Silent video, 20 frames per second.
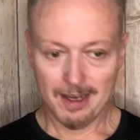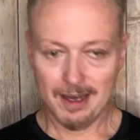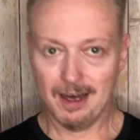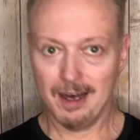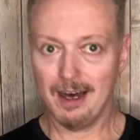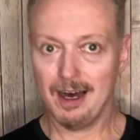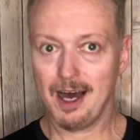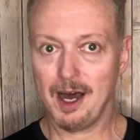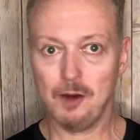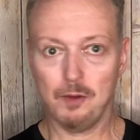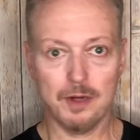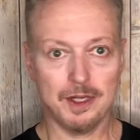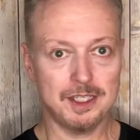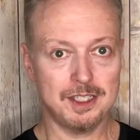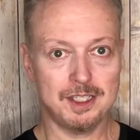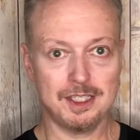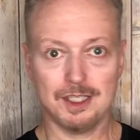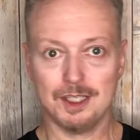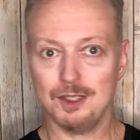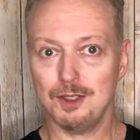I
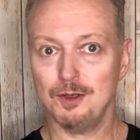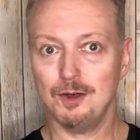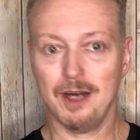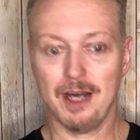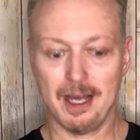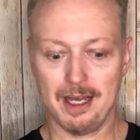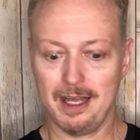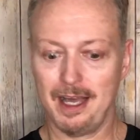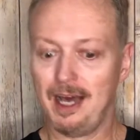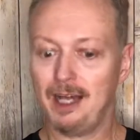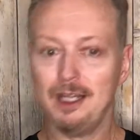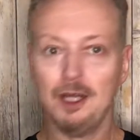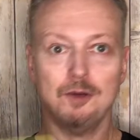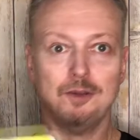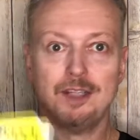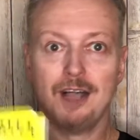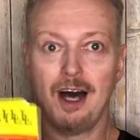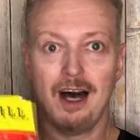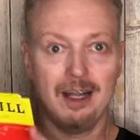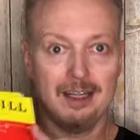went to Hello
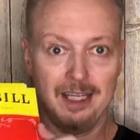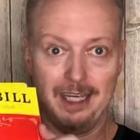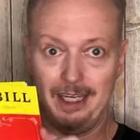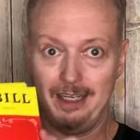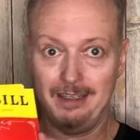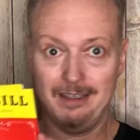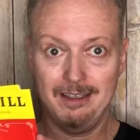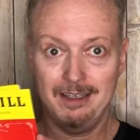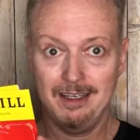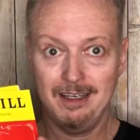Dolly,